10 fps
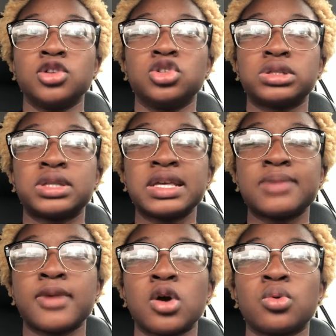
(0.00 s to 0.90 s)
just think
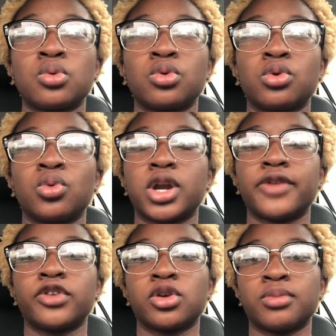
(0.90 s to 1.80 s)
about
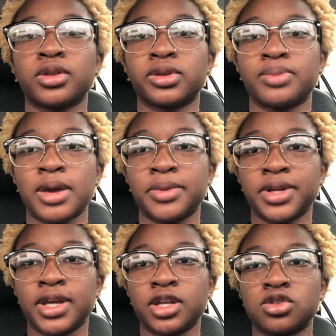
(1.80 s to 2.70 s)
whatever your monthly
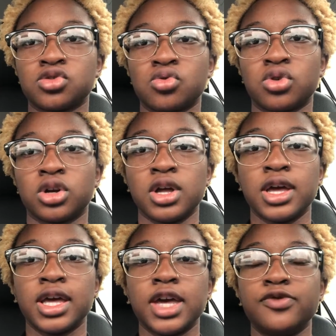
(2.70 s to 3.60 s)
payment is, or
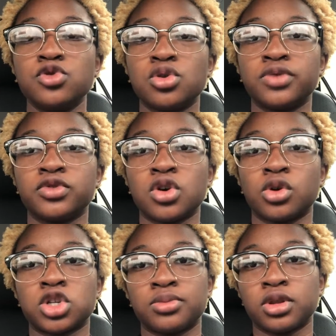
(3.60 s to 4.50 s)
if you don't even know
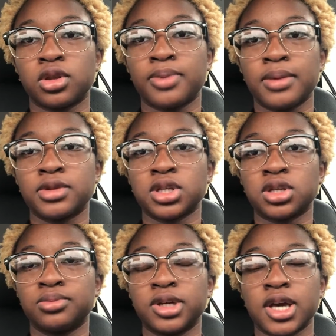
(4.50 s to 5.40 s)
what your monthly payment is
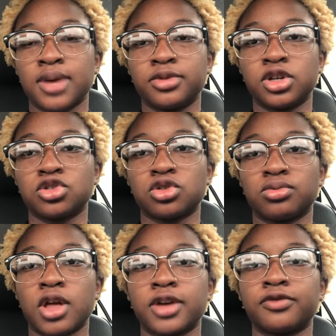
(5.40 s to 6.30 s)
going to be yet because you're
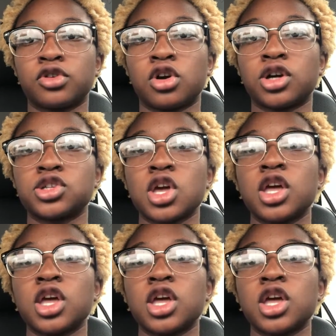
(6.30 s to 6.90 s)
applying for cards,